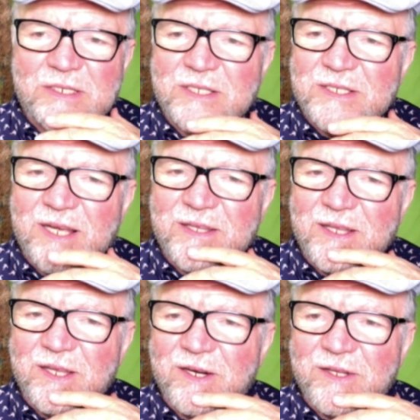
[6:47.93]
It's got that
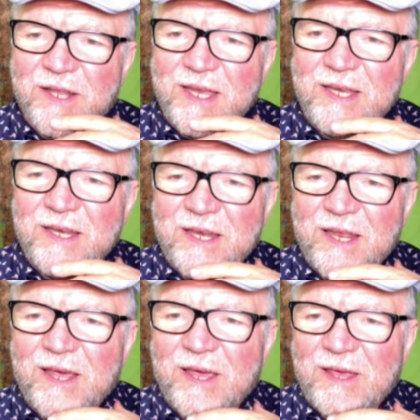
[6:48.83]
little night and
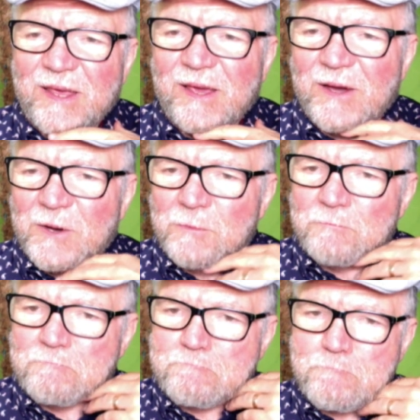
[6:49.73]
day
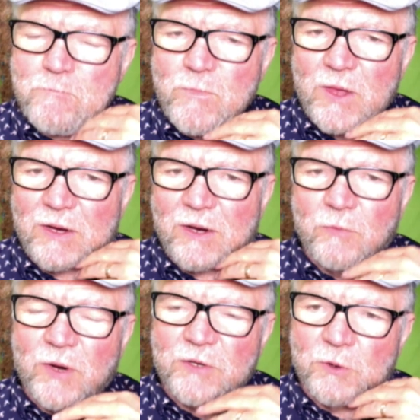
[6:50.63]

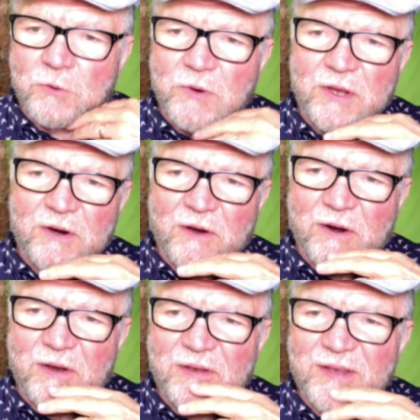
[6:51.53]
retrograde on
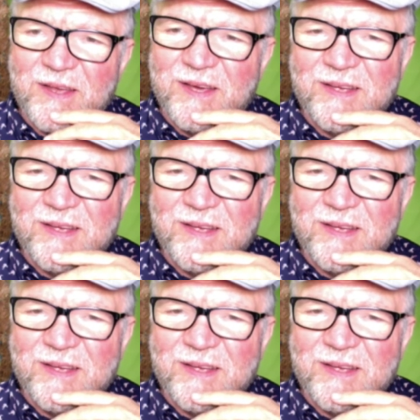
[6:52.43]
it.